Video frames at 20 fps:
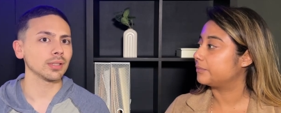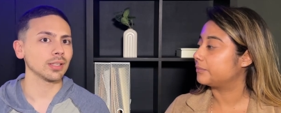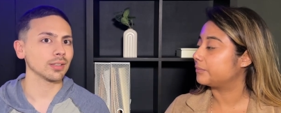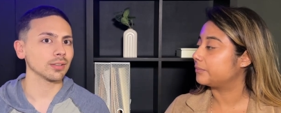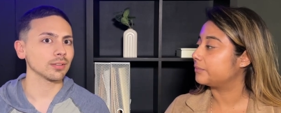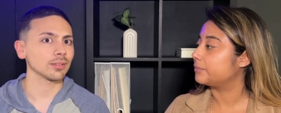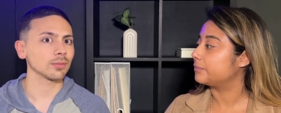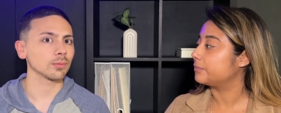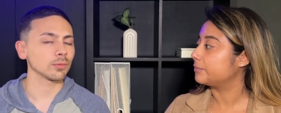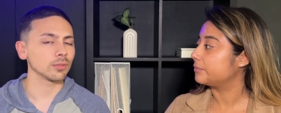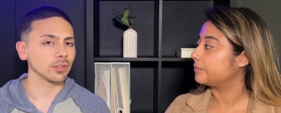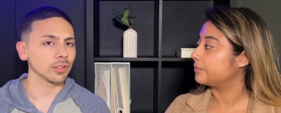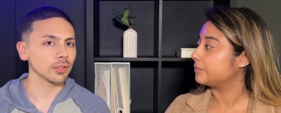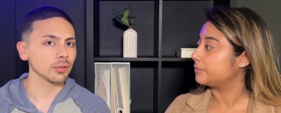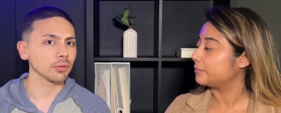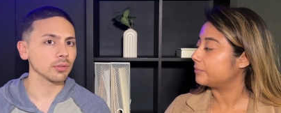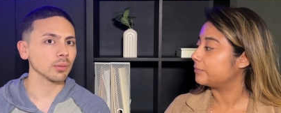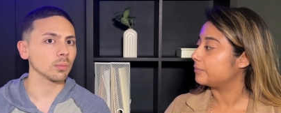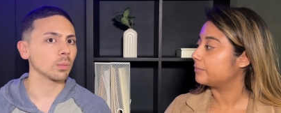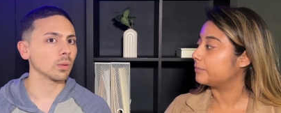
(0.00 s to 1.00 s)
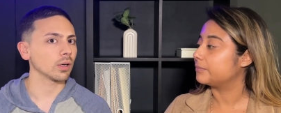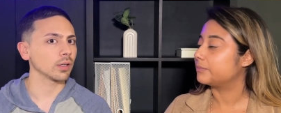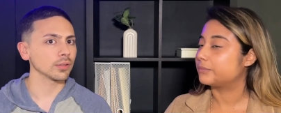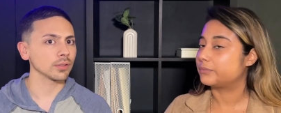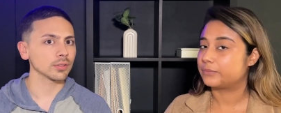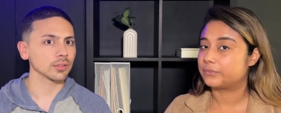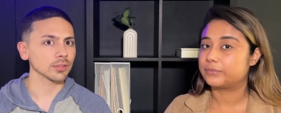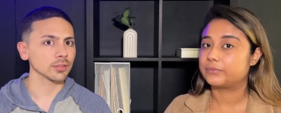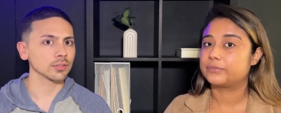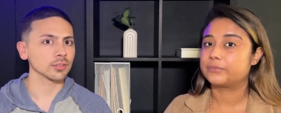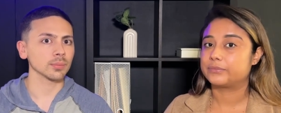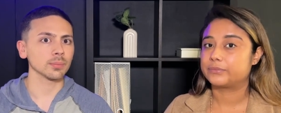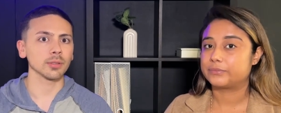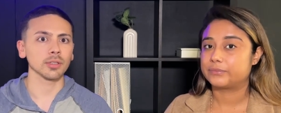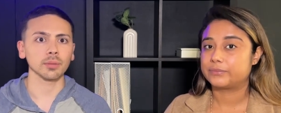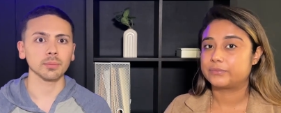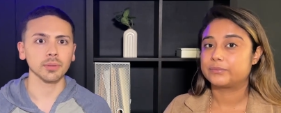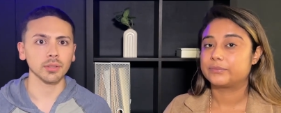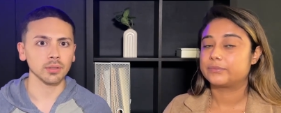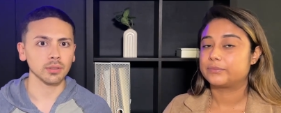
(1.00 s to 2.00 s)
Speaker 1: that literally want just
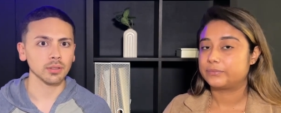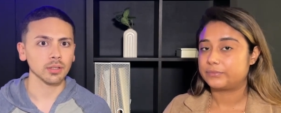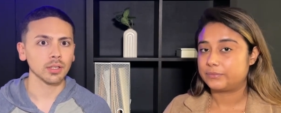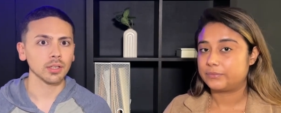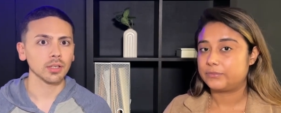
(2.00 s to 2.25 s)
suburban